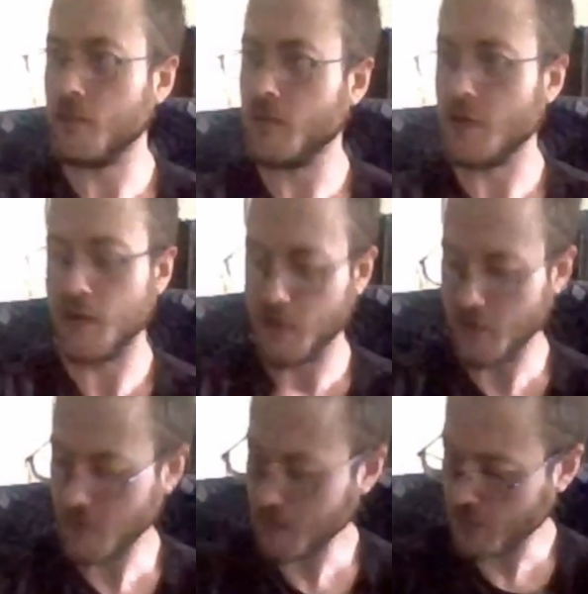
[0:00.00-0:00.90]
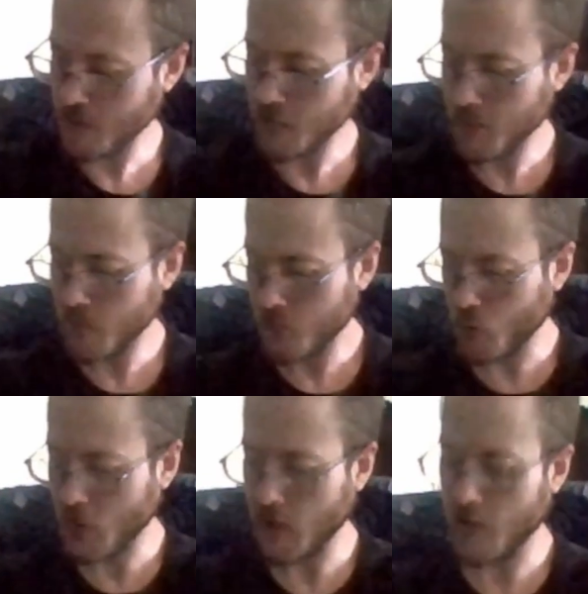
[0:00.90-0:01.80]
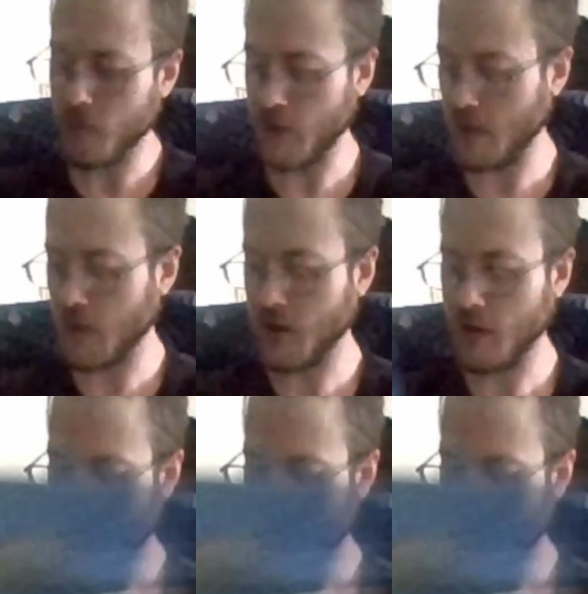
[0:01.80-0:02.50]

in here? We have a